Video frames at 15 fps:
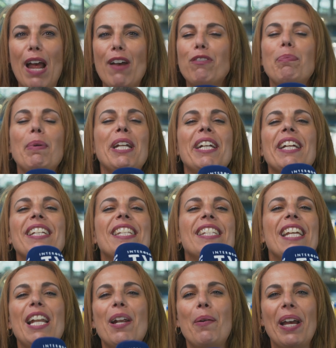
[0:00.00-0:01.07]
have been an
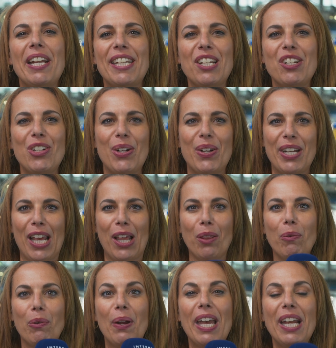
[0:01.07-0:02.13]
exhilarating journey
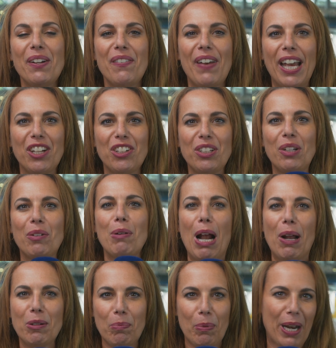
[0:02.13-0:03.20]
through innovation,
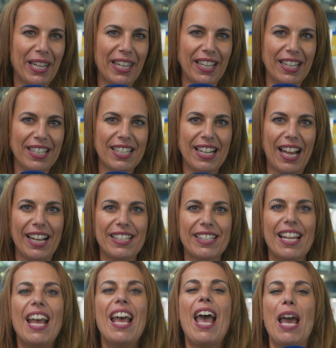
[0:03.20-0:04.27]
groundbreaking
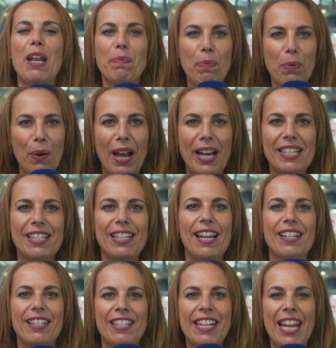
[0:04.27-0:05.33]
insights and
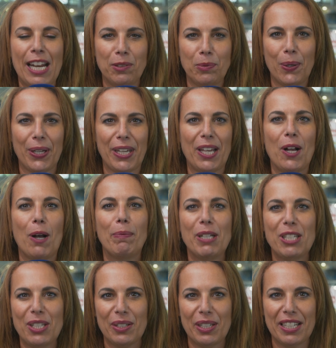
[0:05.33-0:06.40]
priceless networking
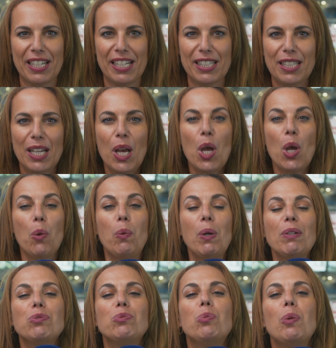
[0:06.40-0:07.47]
opportunities. We've